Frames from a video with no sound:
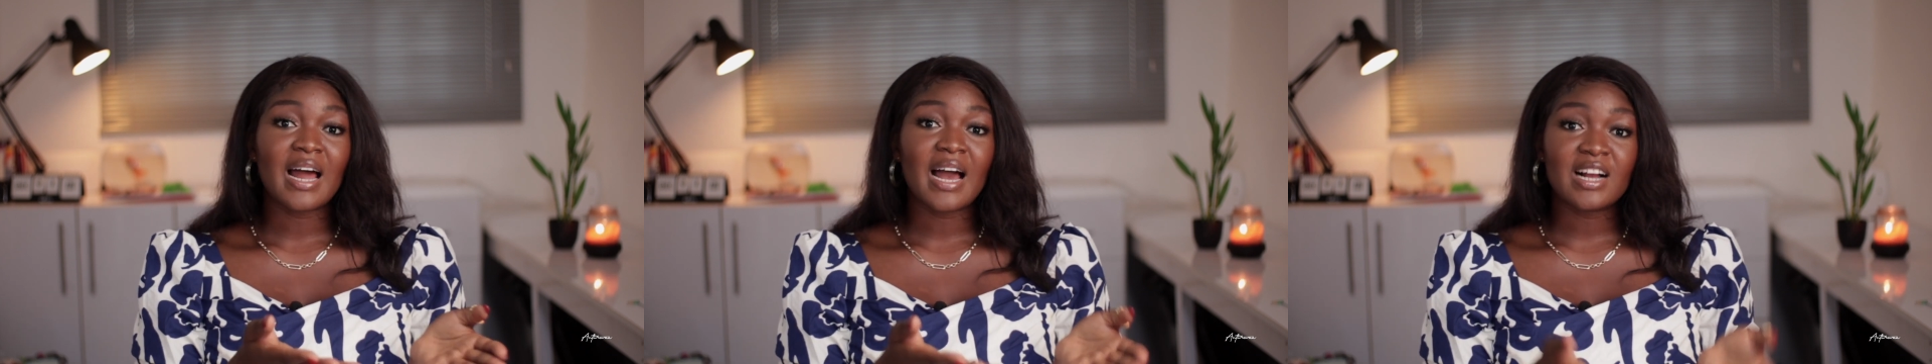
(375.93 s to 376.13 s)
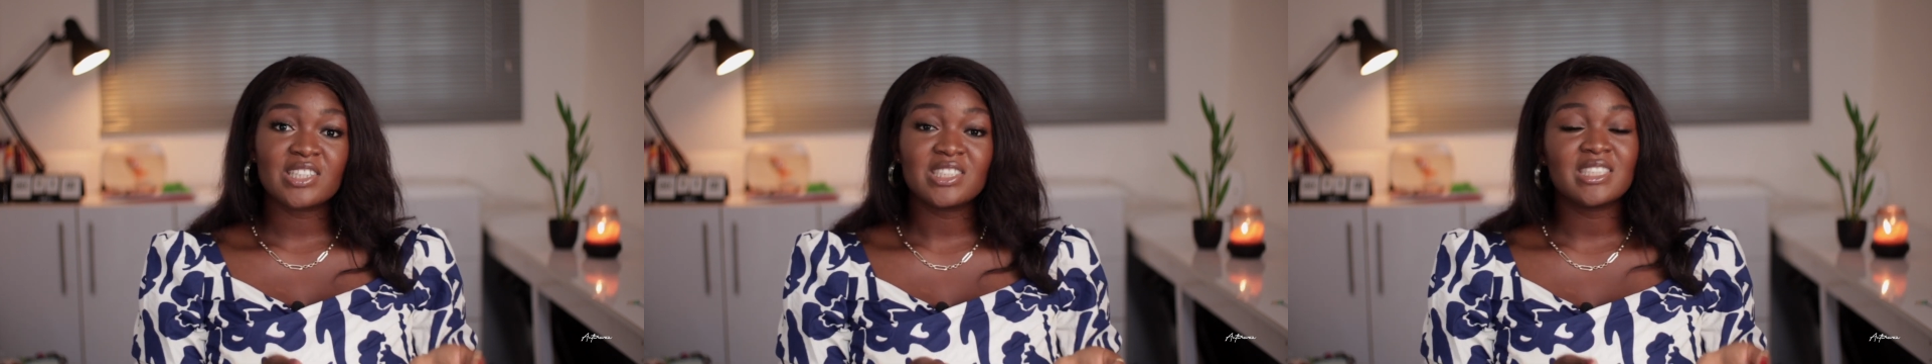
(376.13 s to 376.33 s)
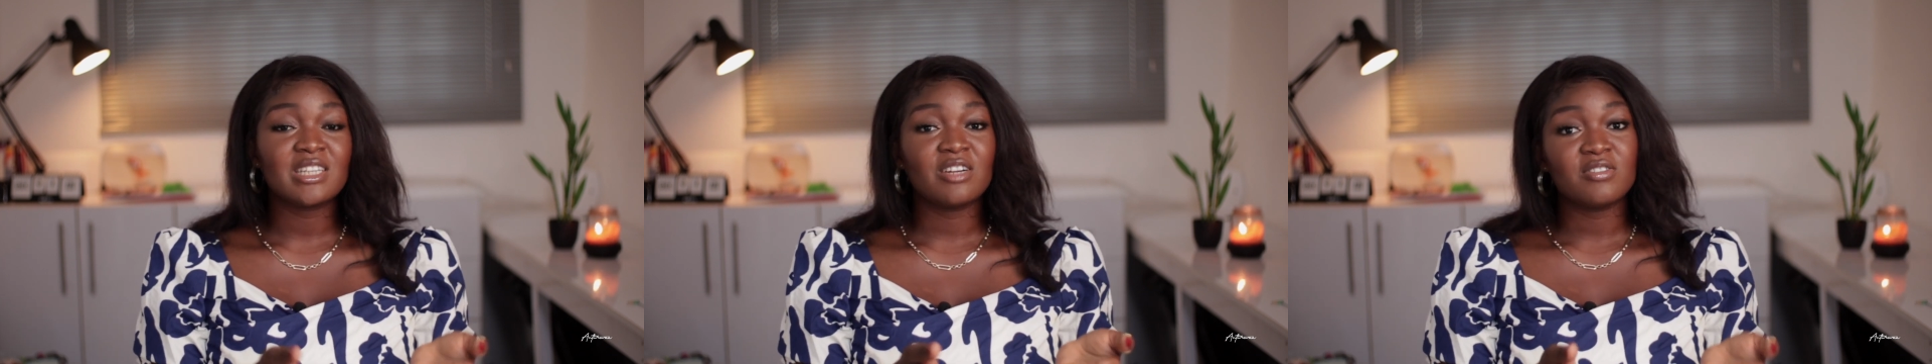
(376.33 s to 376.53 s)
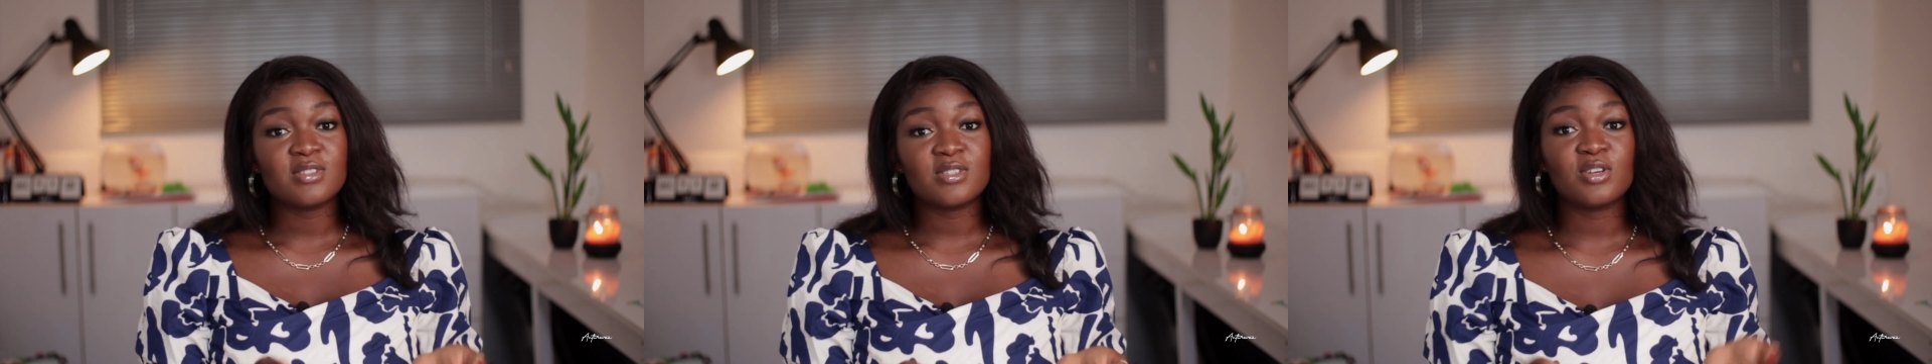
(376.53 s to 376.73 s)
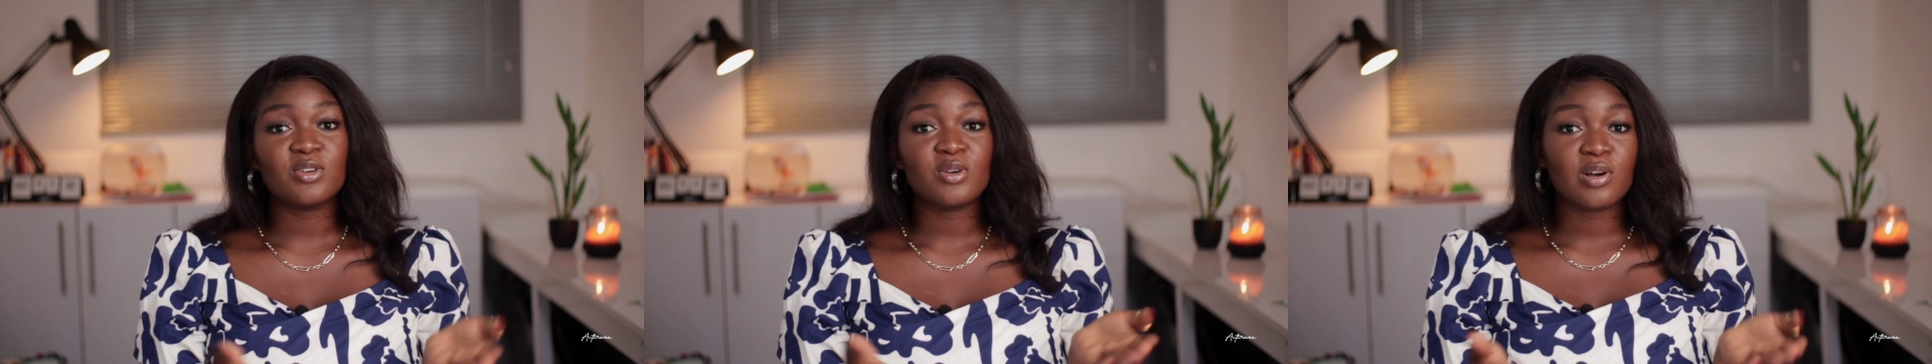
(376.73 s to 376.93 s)
actually the
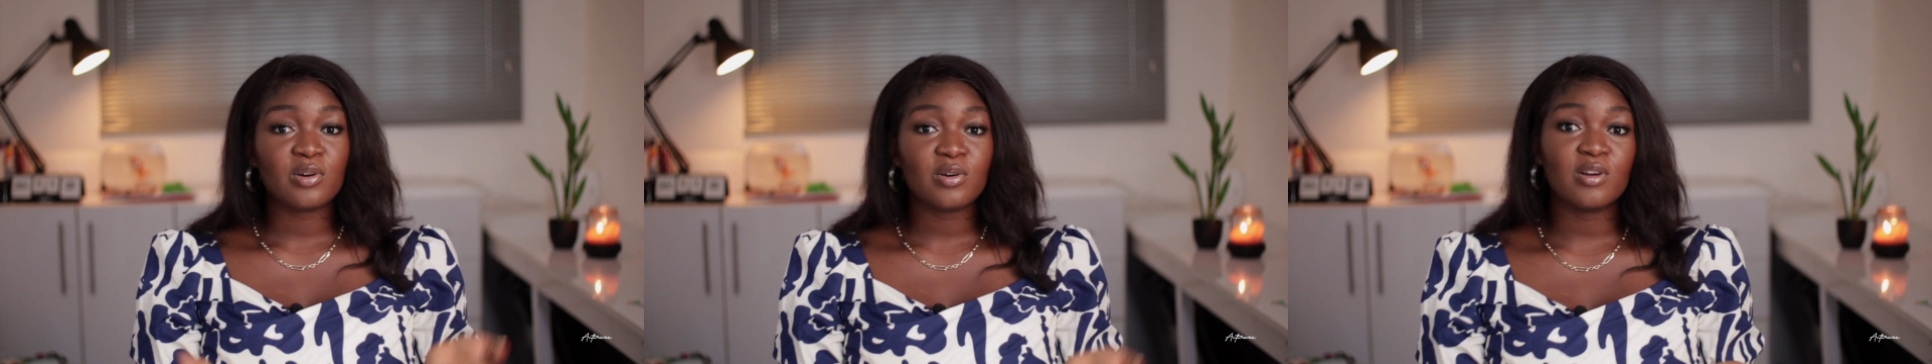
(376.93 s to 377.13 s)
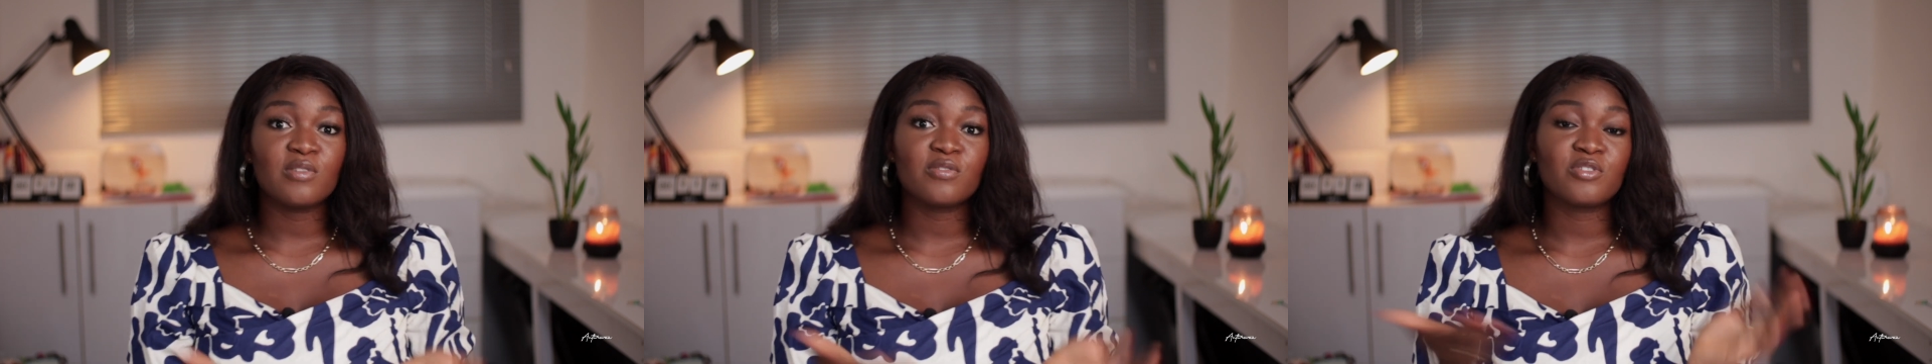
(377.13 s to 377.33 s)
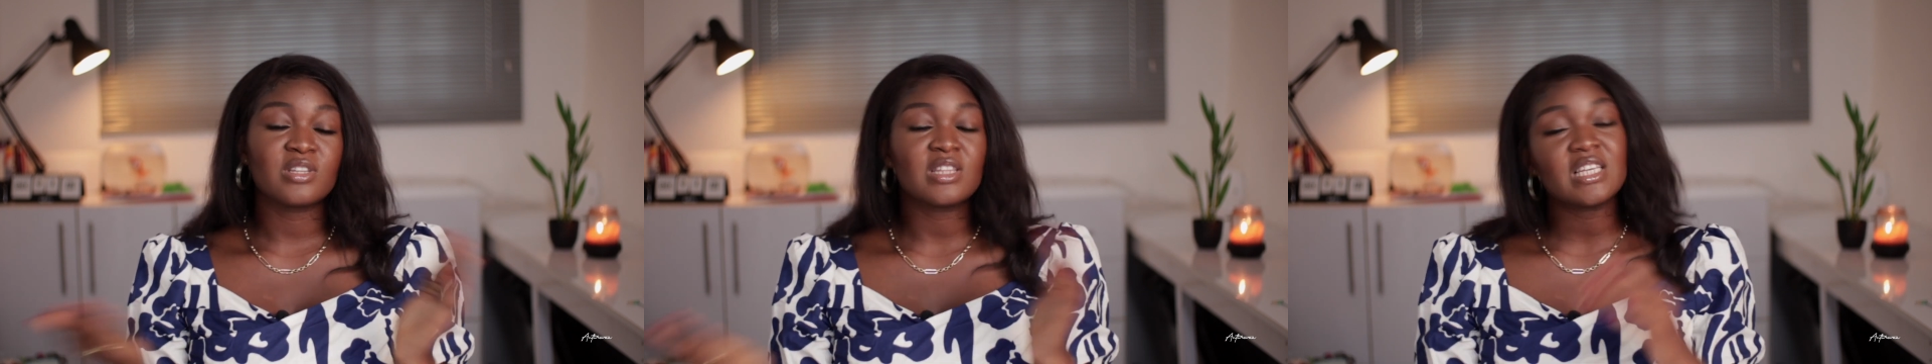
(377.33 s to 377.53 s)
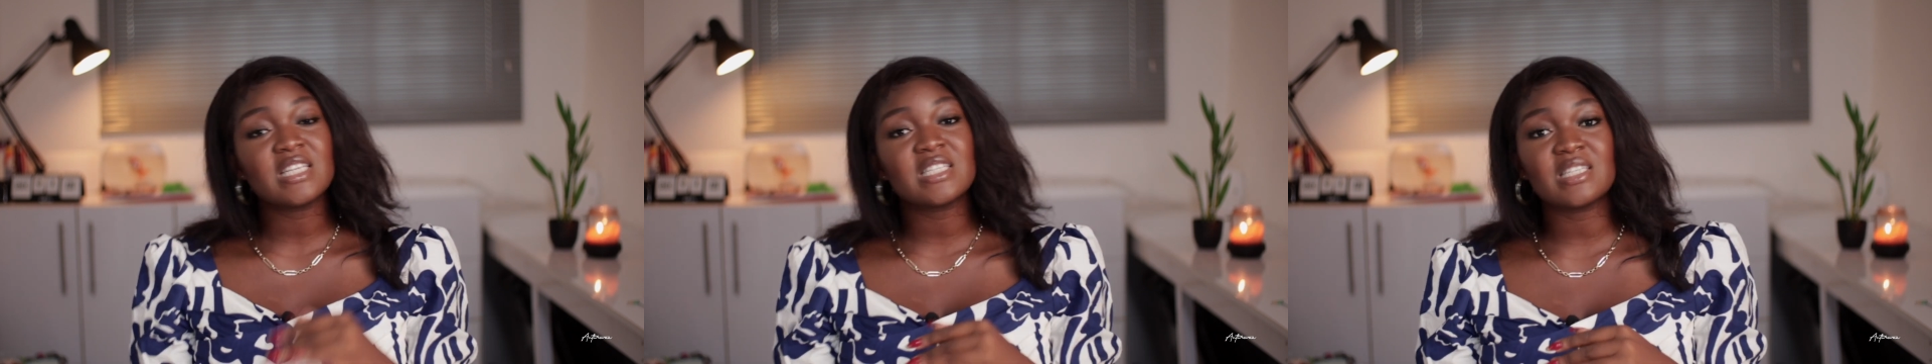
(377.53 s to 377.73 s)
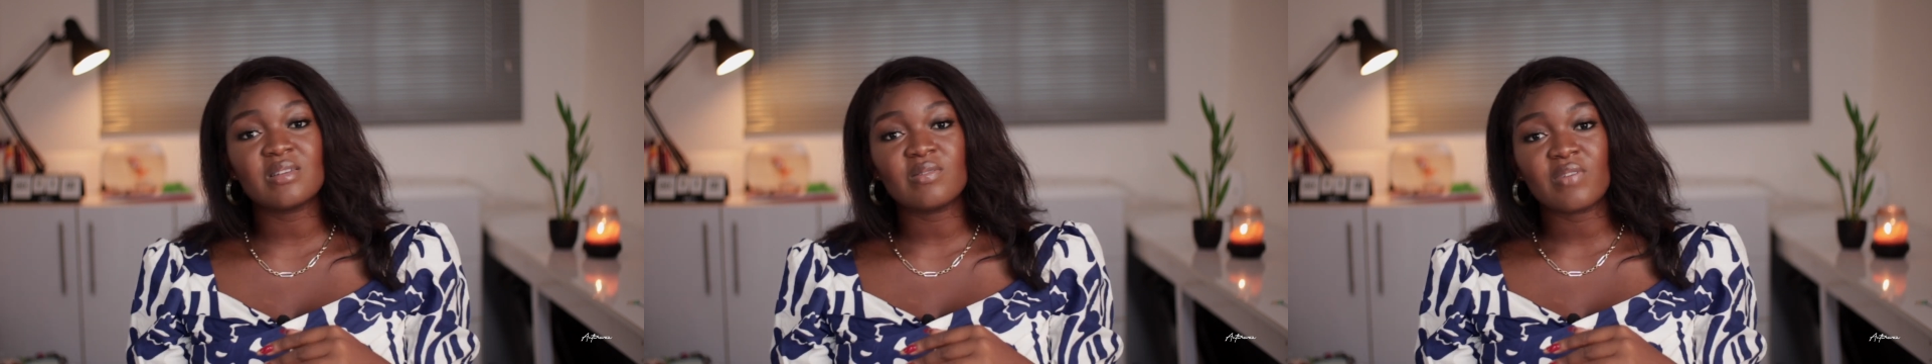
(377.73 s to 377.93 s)
reason you're going for
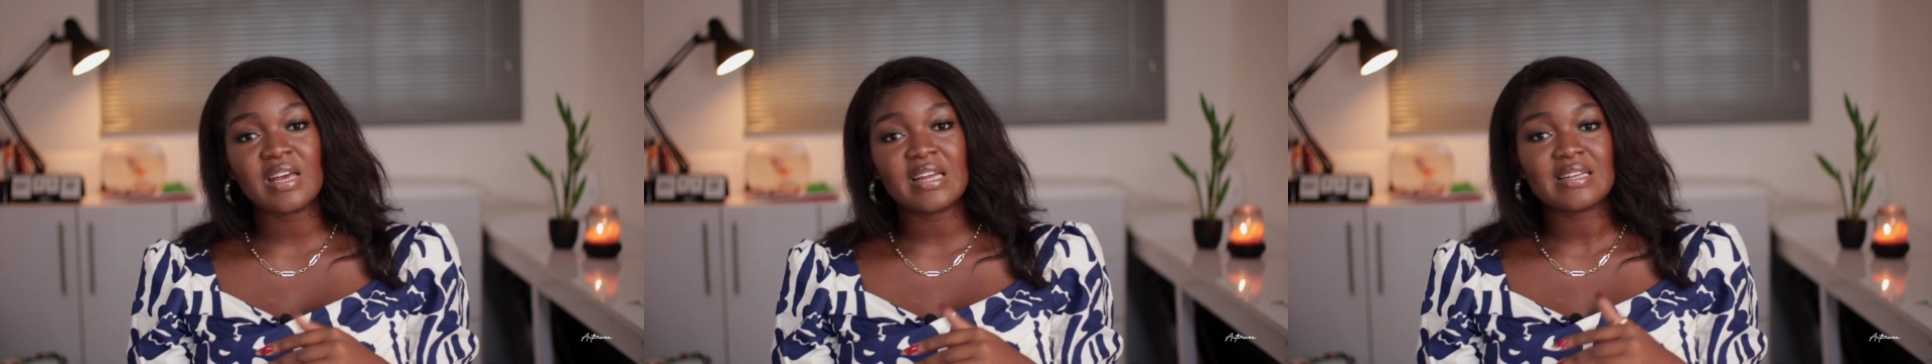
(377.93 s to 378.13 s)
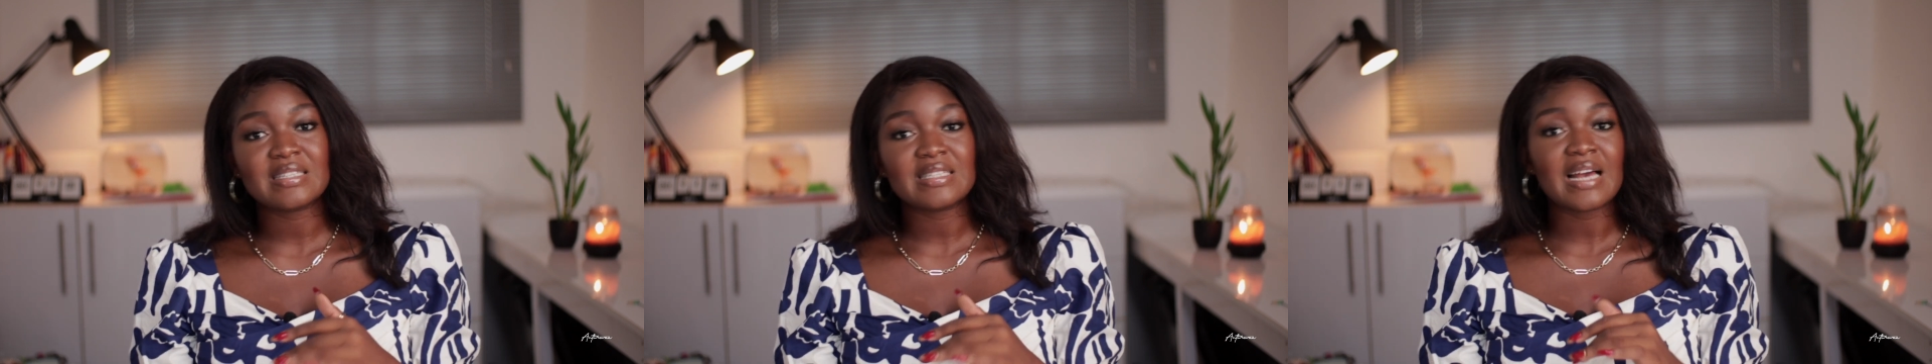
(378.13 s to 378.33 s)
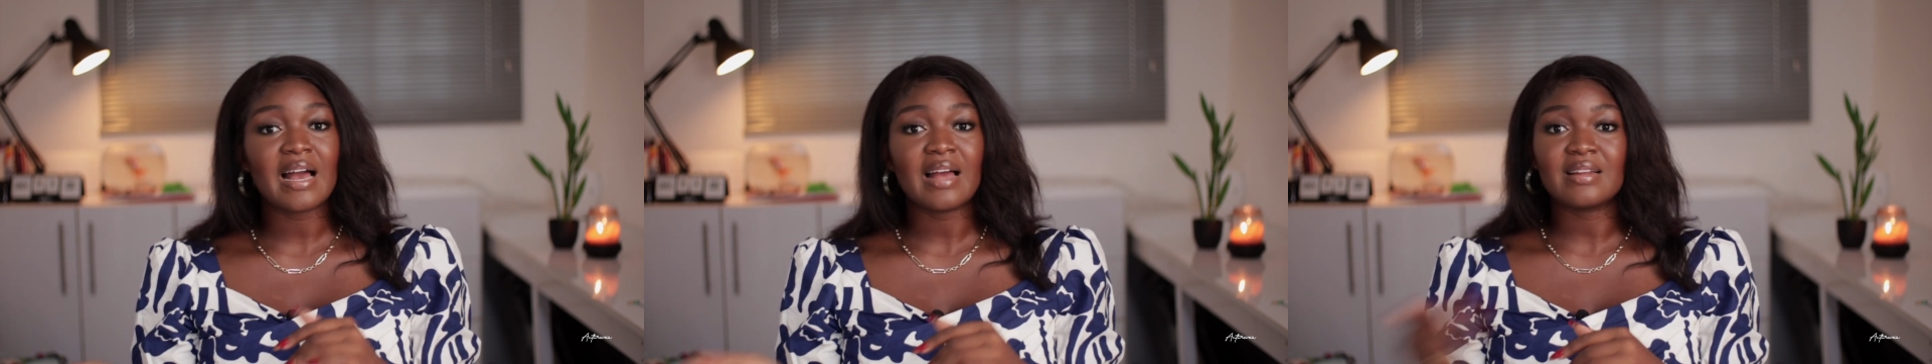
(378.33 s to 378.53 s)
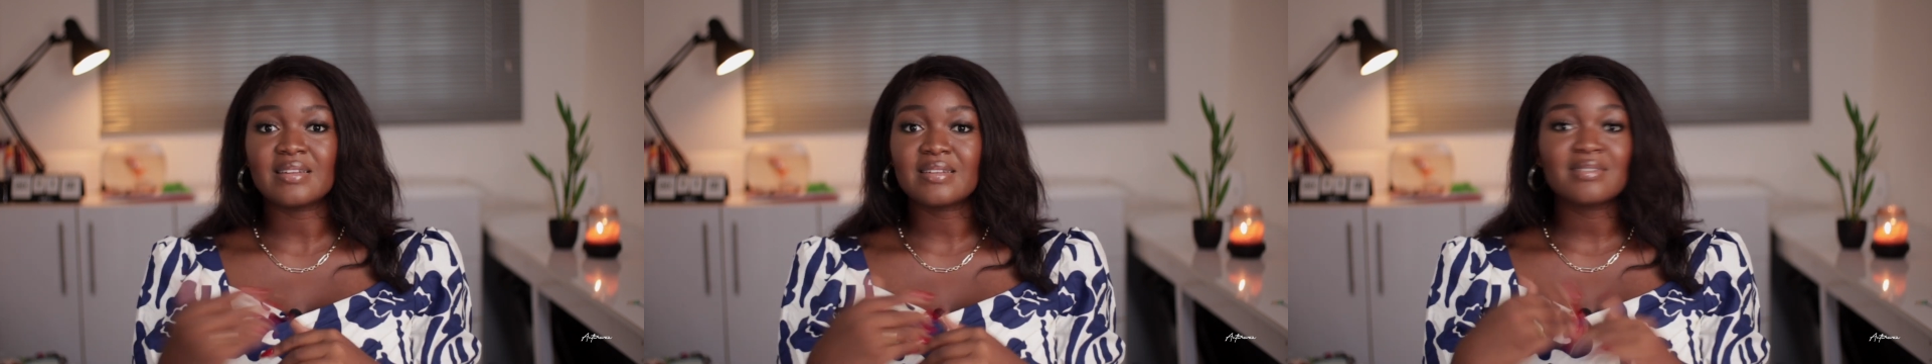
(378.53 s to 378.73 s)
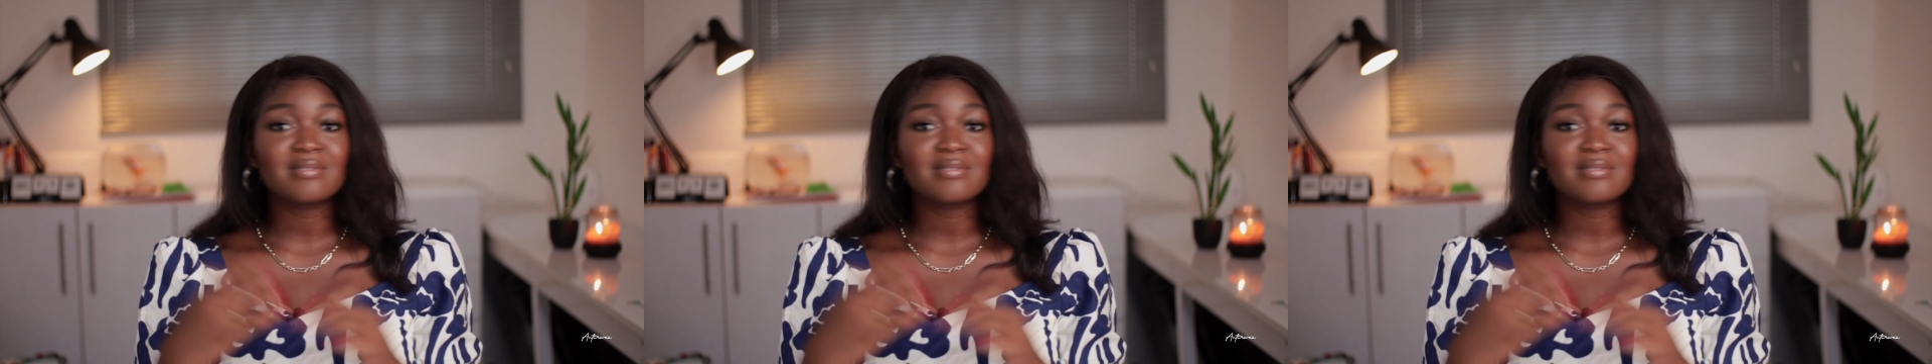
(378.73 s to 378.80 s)
these events, and